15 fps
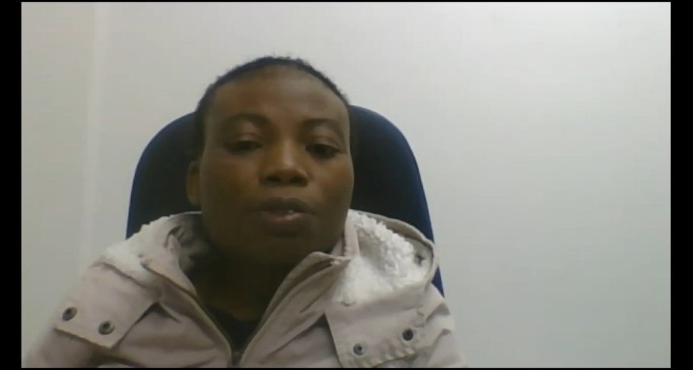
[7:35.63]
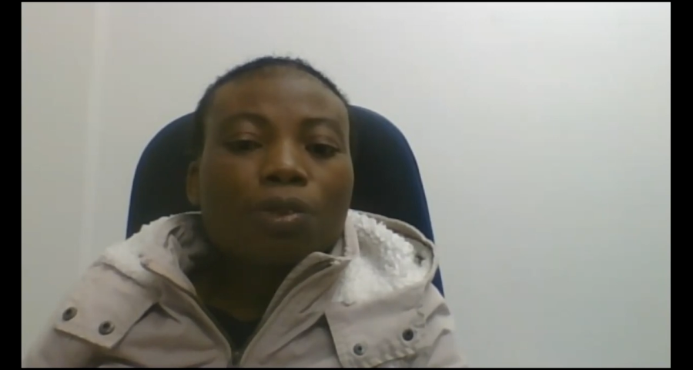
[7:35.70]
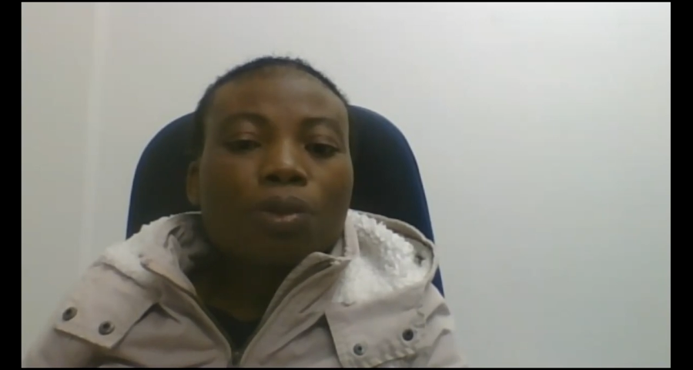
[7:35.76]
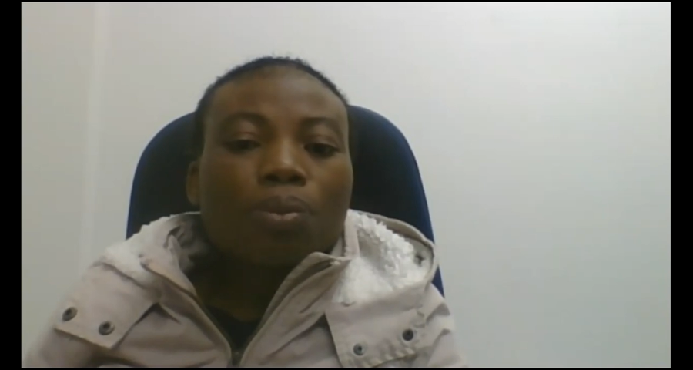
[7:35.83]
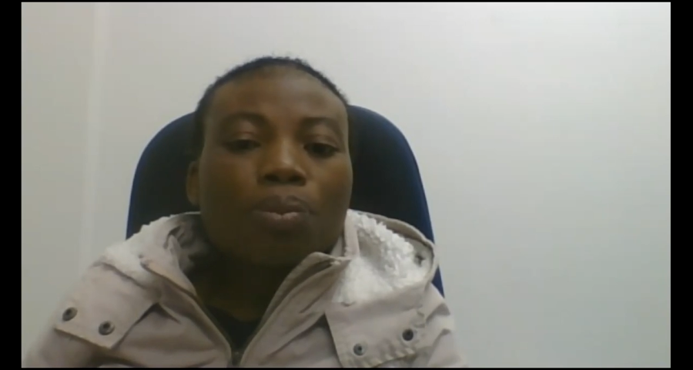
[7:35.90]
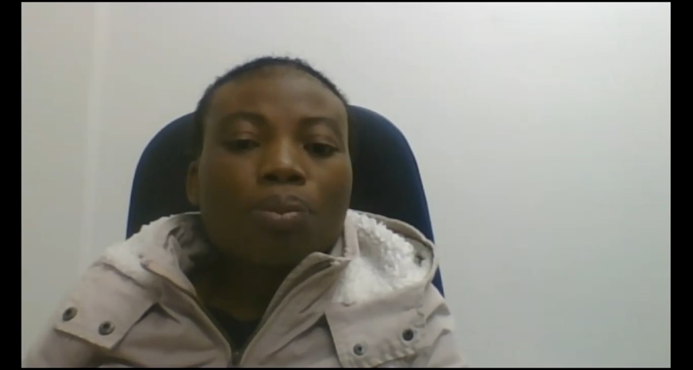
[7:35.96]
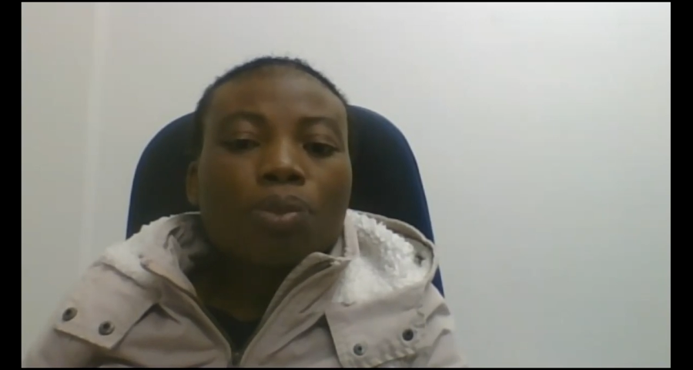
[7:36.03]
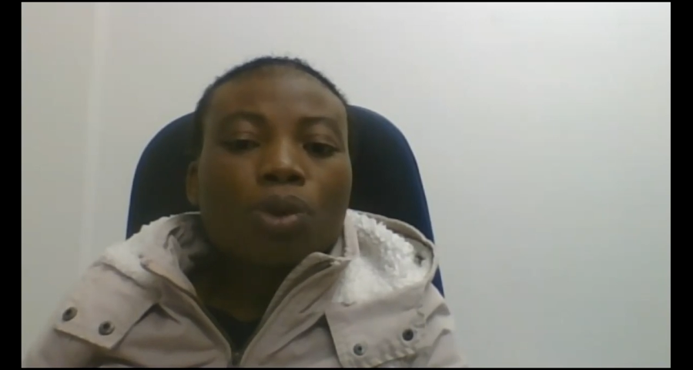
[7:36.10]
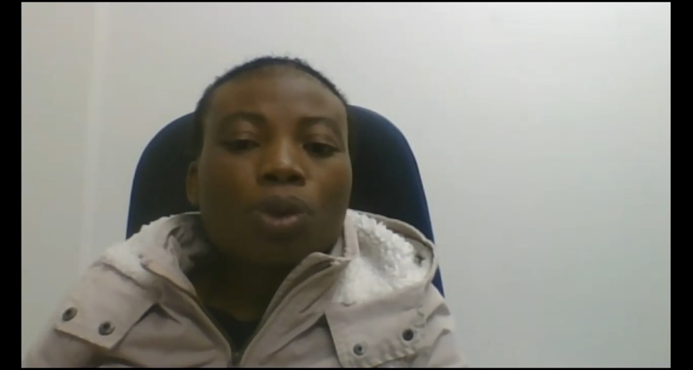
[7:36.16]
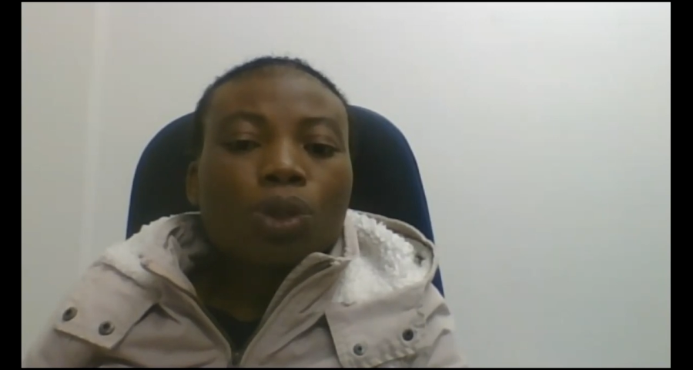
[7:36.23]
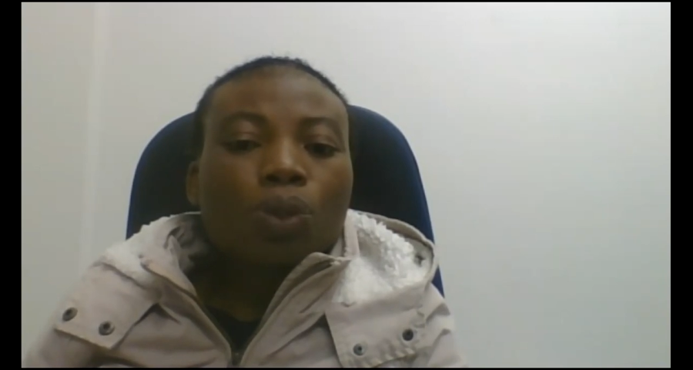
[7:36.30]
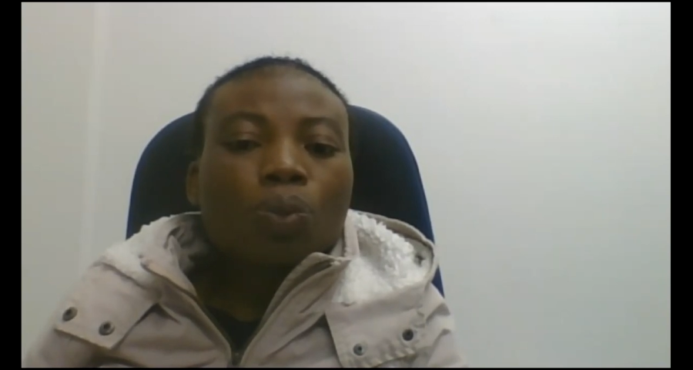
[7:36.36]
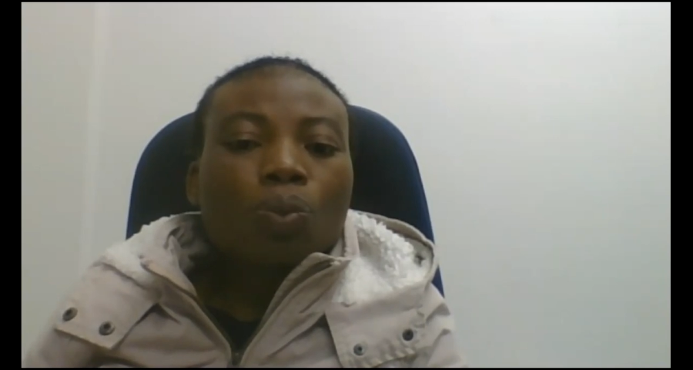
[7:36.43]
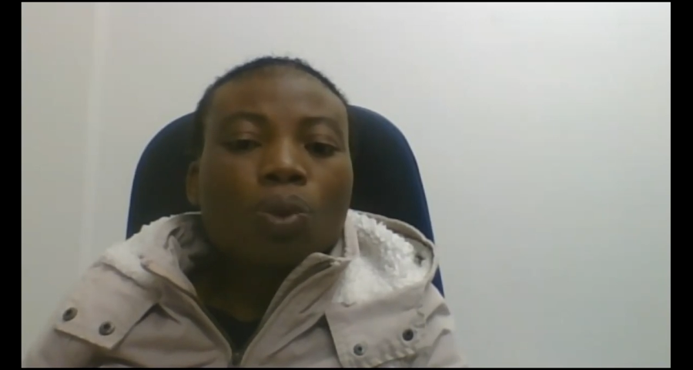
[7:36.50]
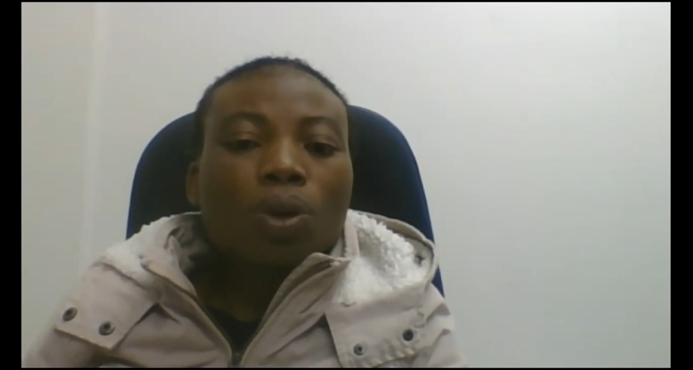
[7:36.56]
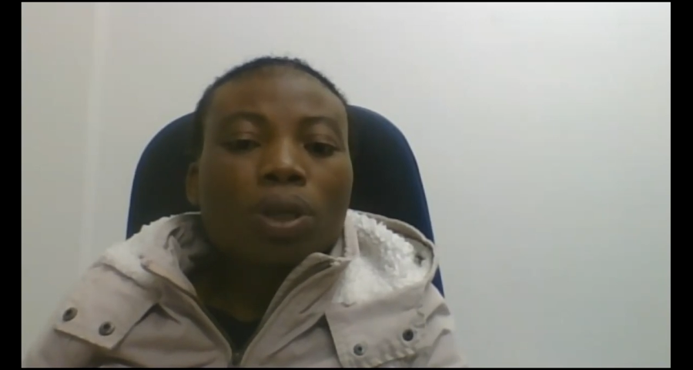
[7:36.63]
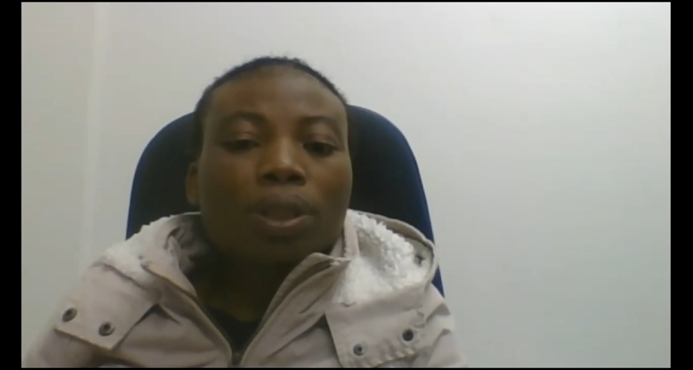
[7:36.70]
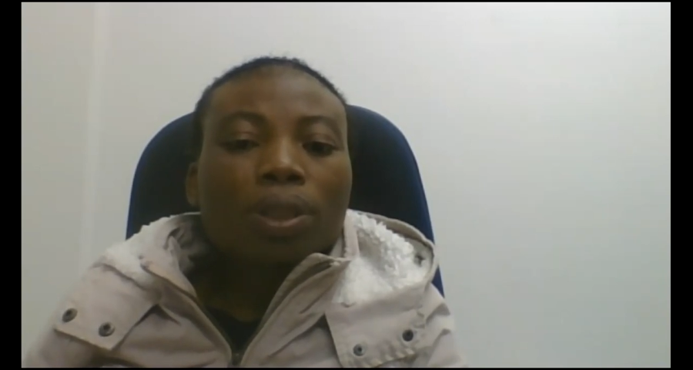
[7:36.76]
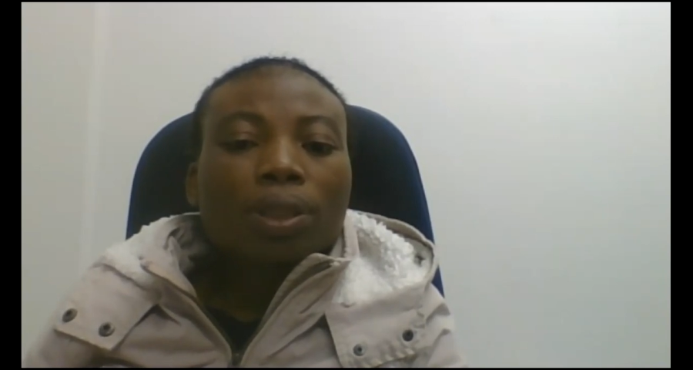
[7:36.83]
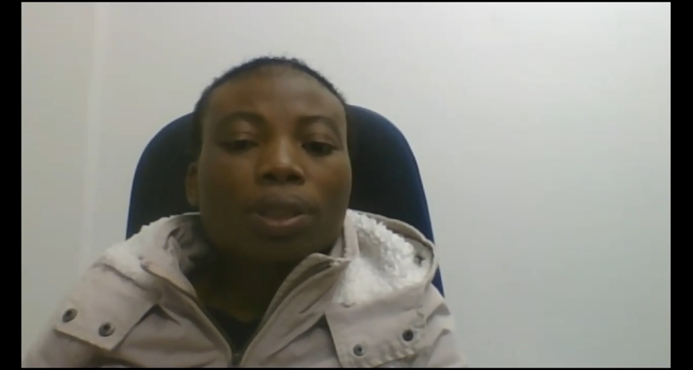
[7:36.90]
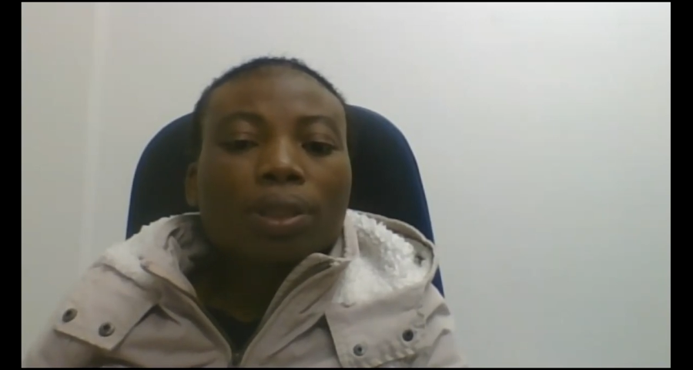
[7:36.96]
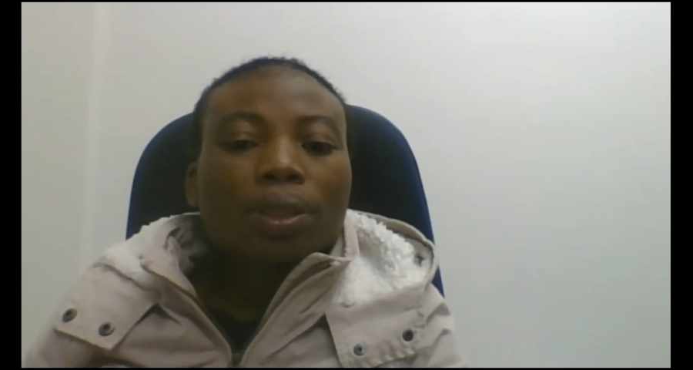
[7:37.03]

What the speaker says: from Module 1,